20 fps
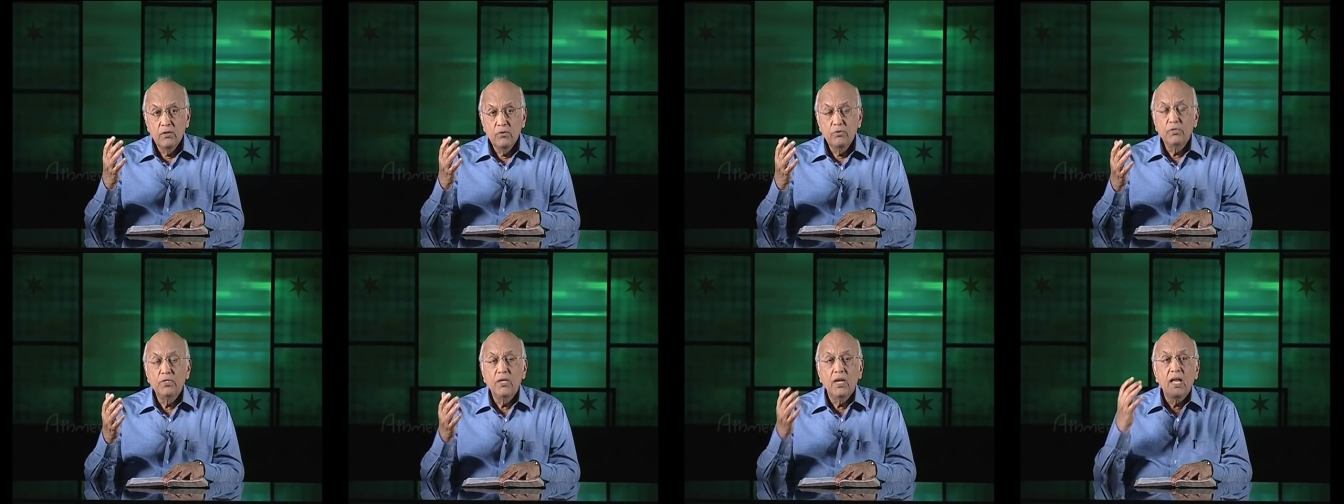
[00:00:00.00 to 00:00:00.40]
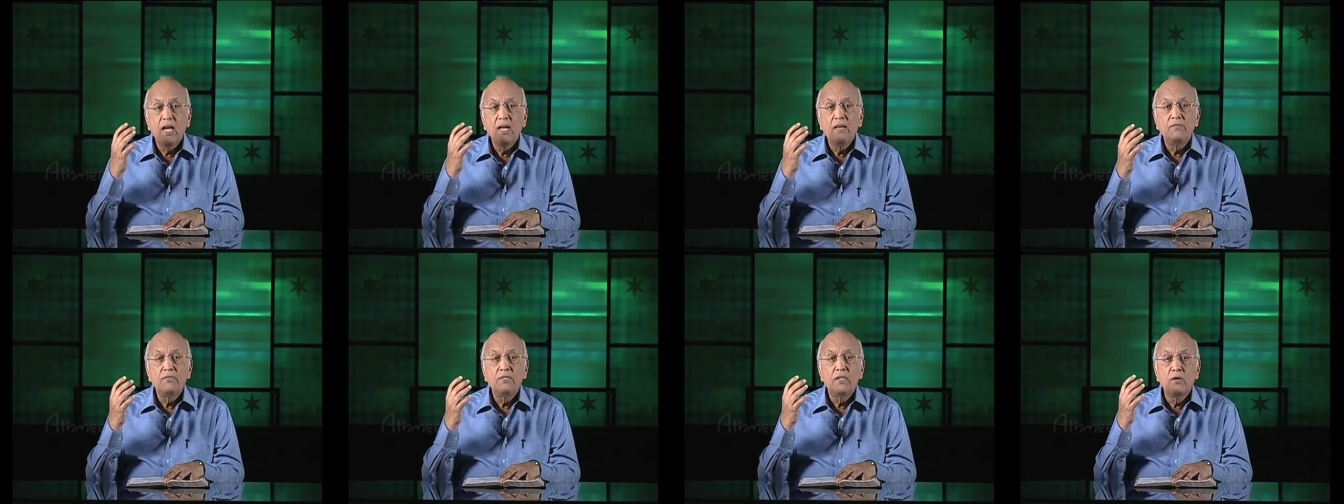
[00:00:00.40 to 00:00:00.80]
whose
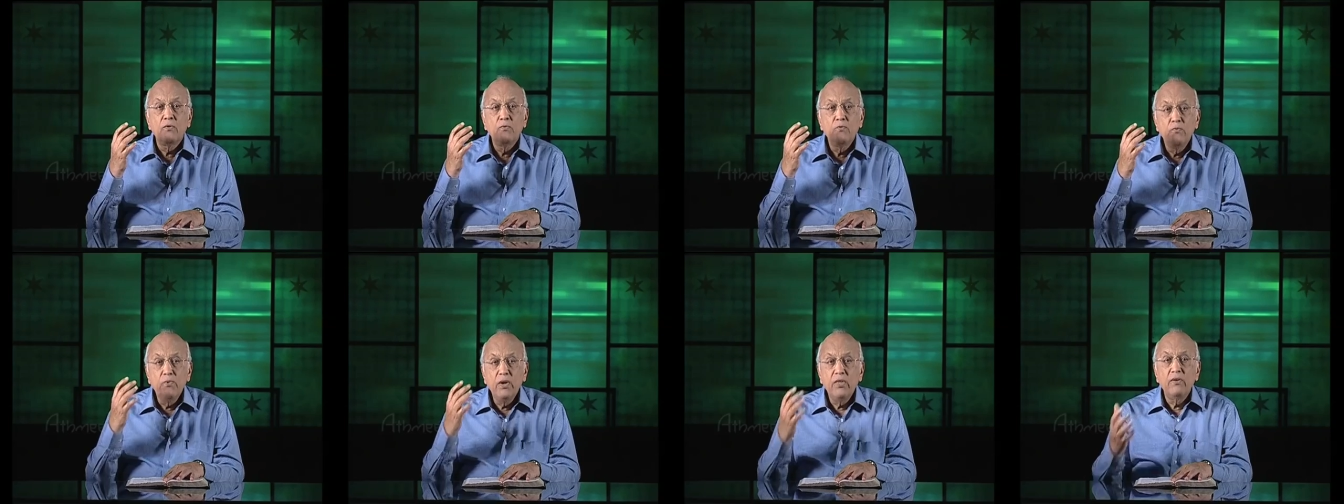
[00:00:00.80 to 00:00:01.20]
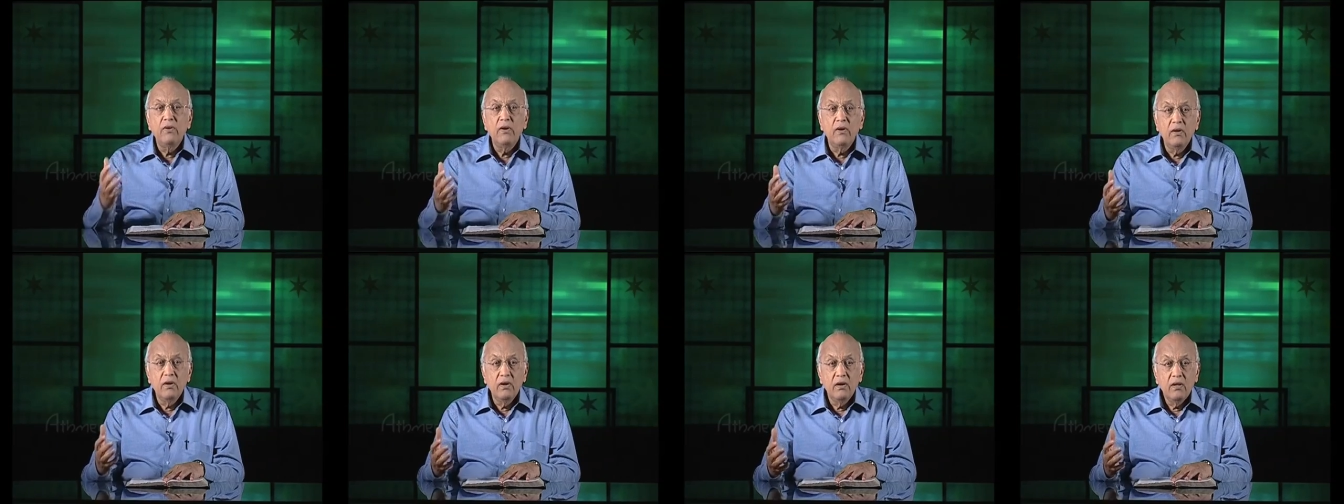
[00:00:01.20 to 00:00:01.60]
lives are
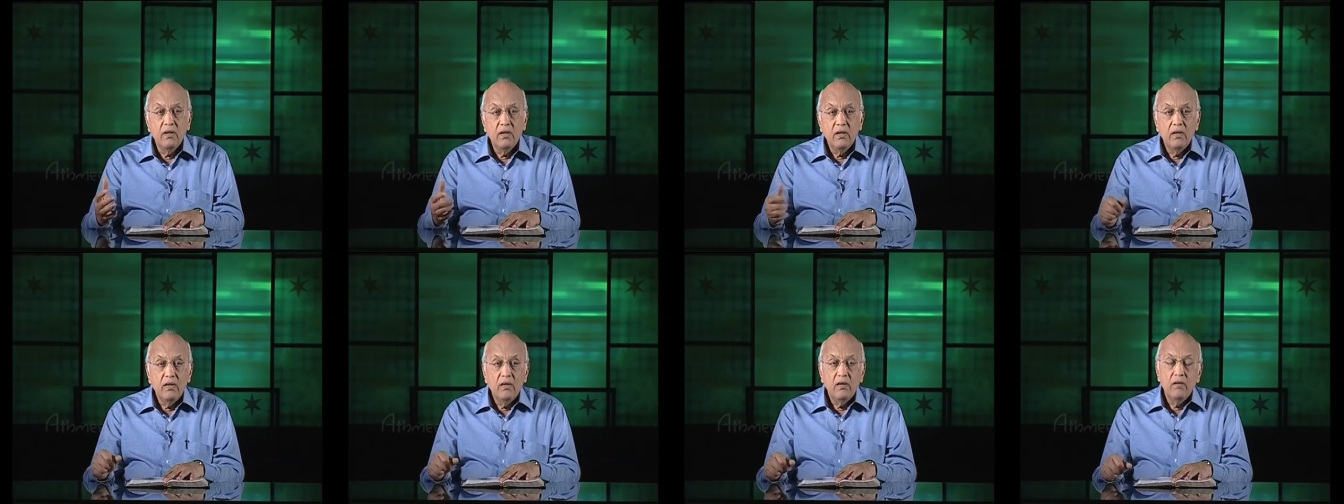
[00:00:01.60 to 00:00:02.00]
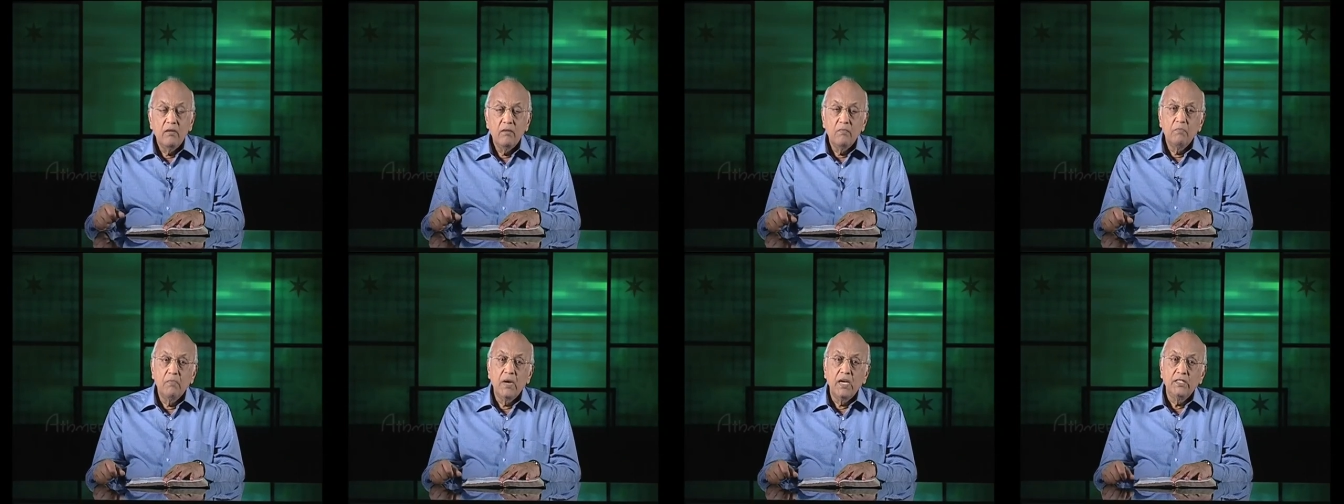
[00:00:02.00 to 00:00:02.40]
withered
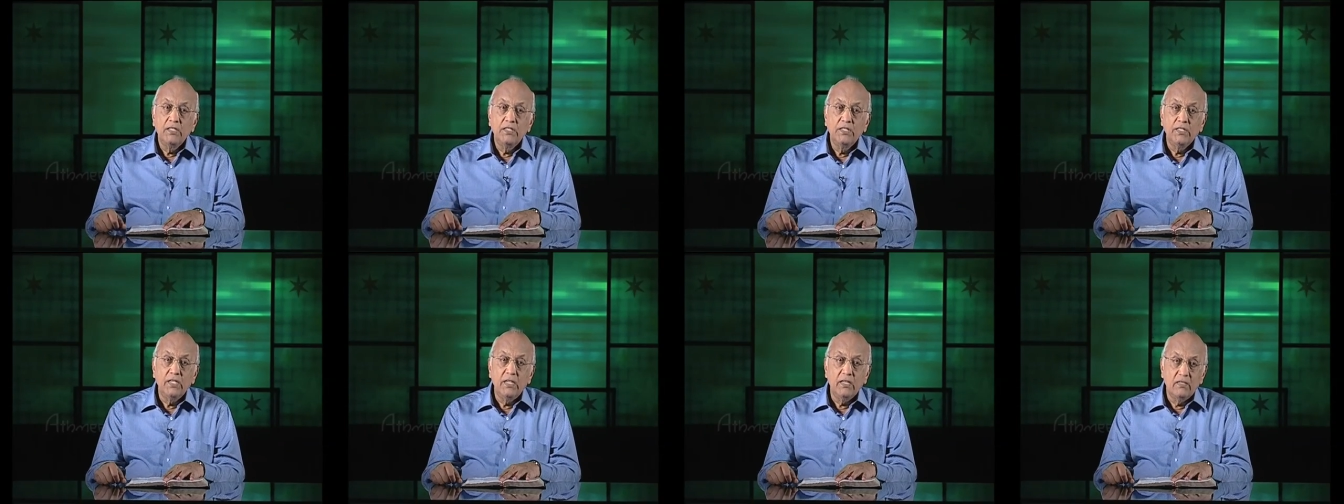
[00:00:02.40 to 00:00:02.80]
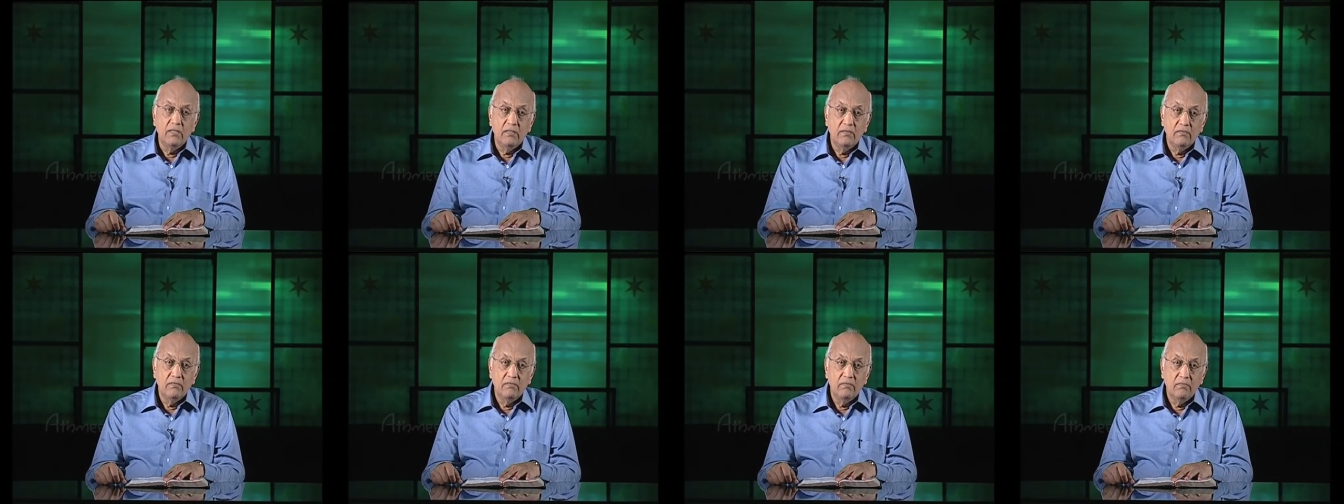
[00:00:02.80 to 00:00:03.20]
by
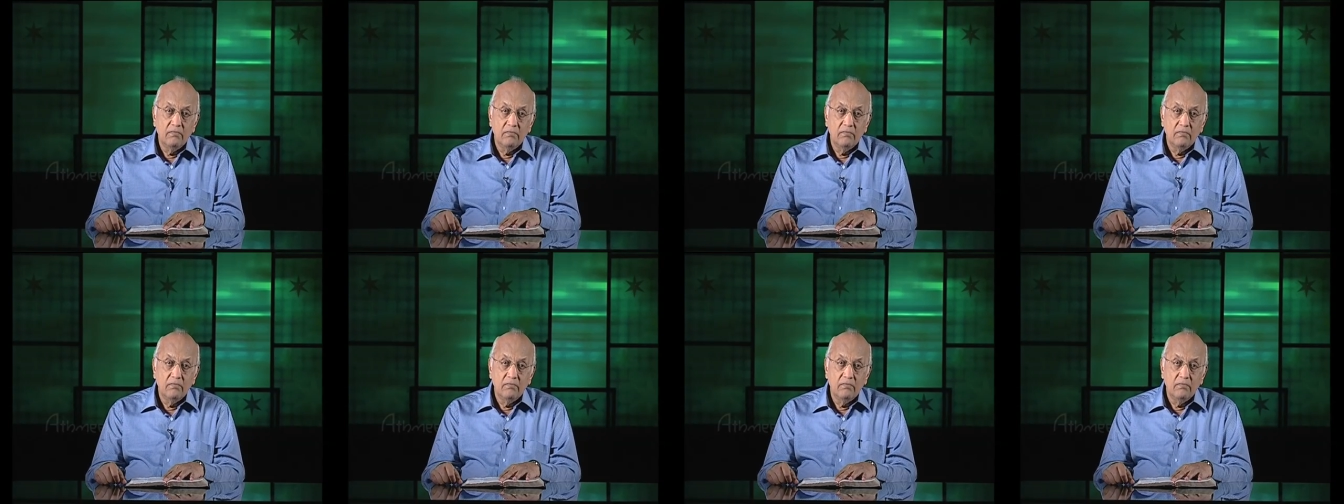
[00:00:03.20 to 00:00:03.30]
sin.